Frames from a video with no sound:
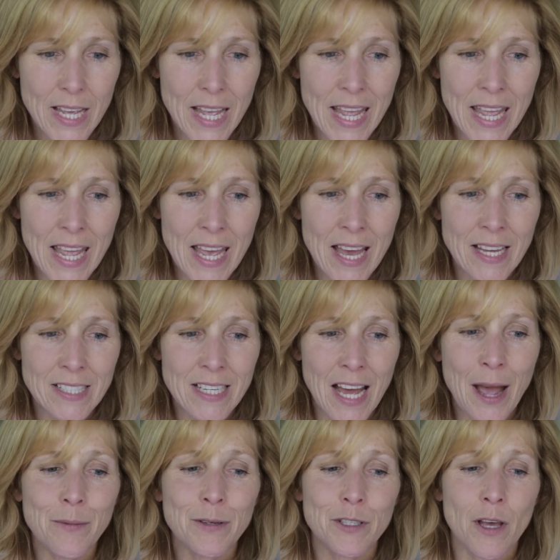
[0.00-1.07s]
And
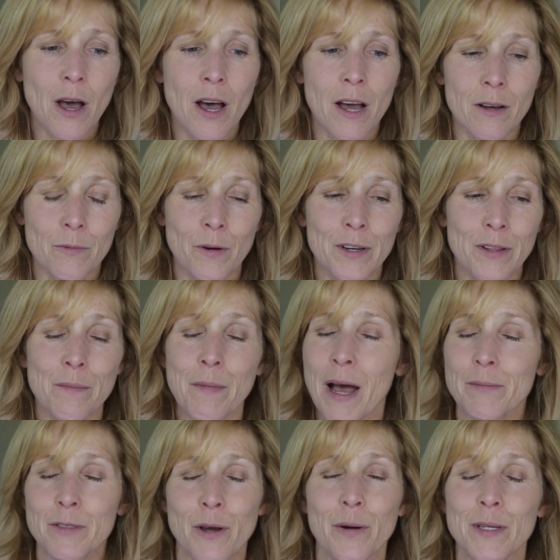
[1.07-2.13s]
I was one of the
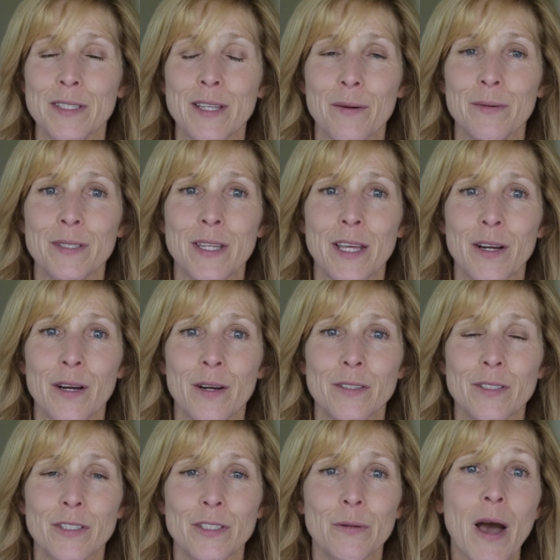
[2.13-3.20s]
moms always that was there
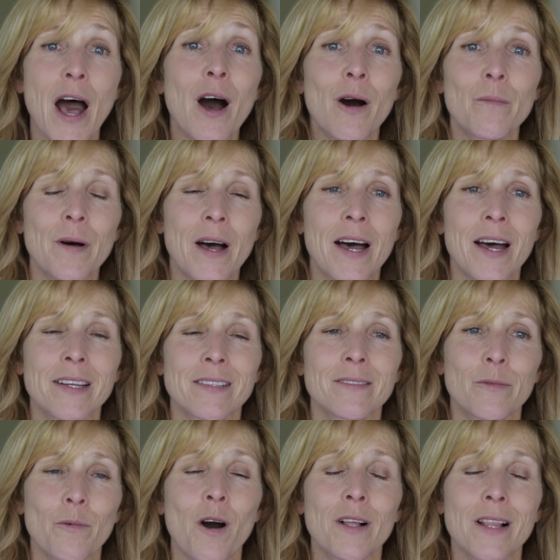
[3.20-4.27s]
to help on
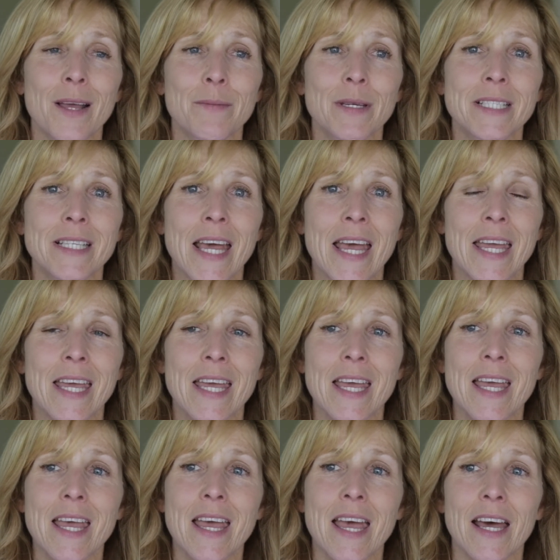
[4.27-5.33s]
wall climbing day.
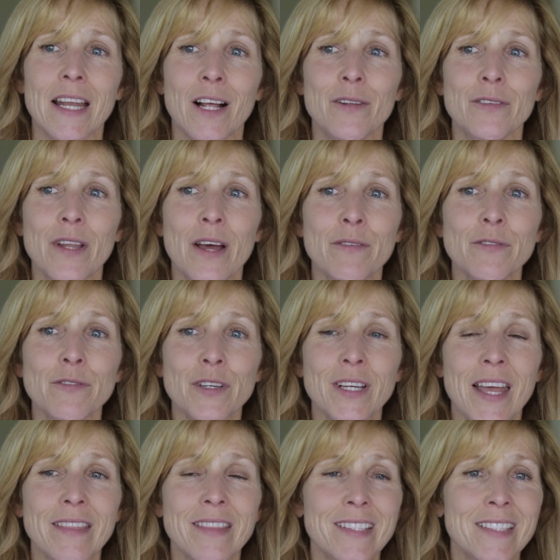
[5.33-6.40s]
And I'll never
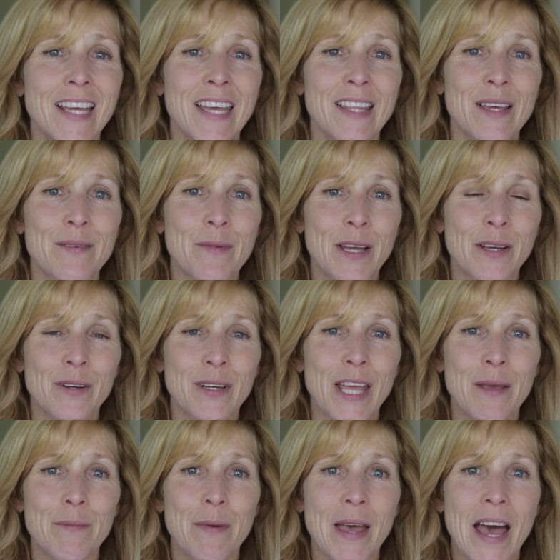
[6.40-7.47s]
forget the day that Michael
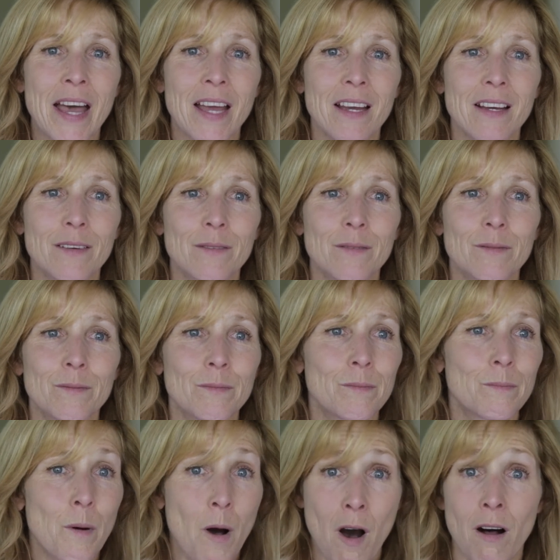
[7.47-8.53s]
came back,
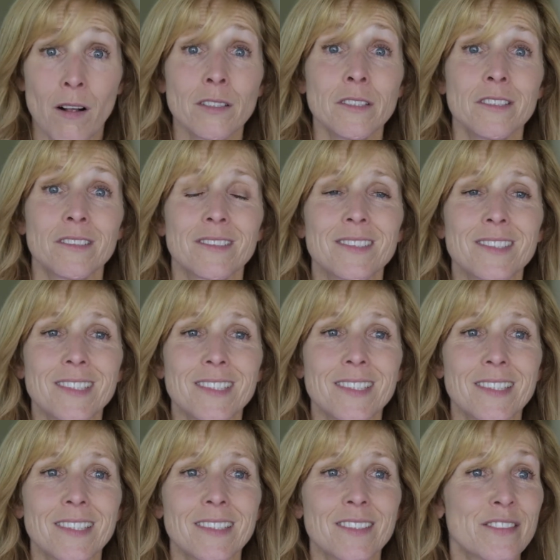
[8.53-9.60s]
bald,
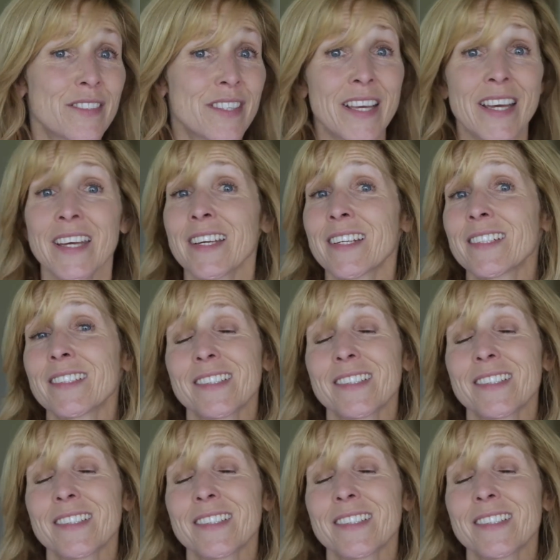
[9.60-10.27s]
sick,